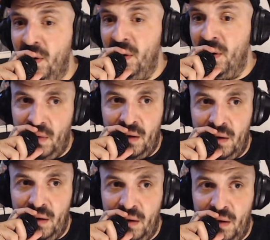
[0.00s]
But
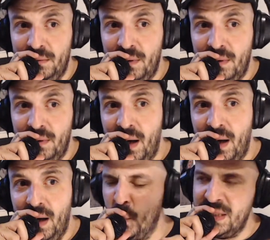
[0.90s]
everyone in the middle,
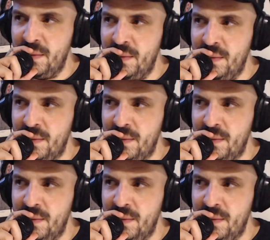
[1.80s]
I don't care.